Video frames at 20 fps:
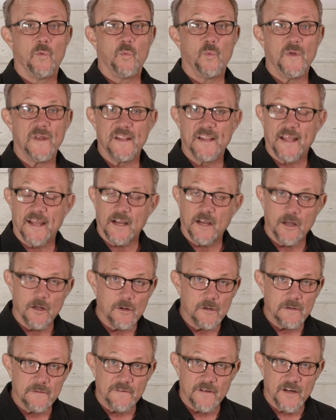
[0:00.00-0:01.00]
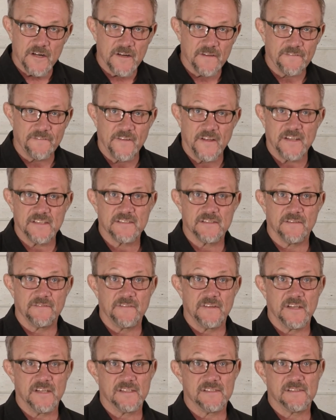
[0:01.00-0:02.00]
We let go of our
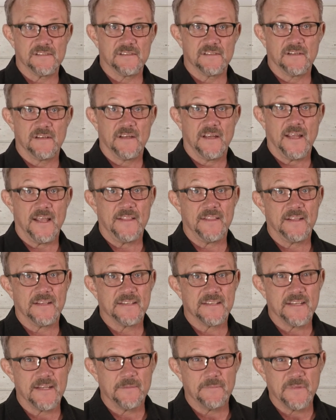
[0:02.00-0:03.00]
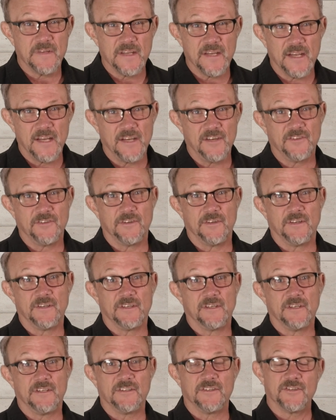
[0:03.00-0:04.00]
defensiveness and the temptation
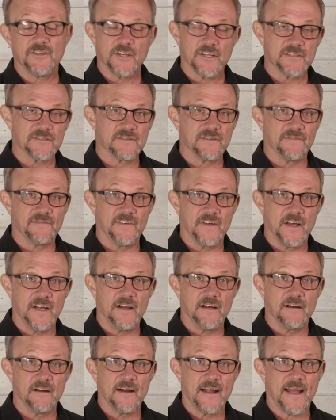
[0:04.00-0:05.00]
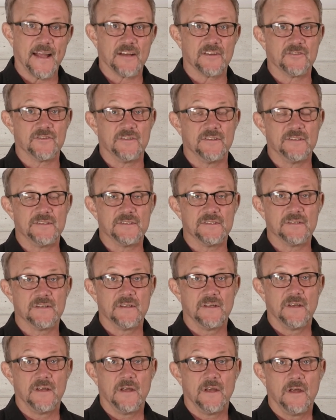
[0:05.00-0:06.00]
to justify our actions.
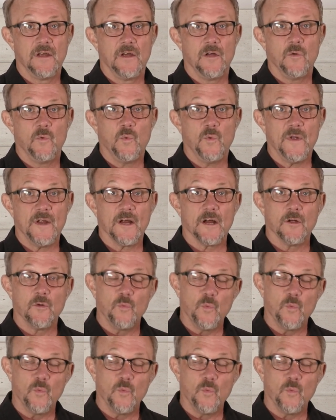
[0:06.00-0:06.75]
We are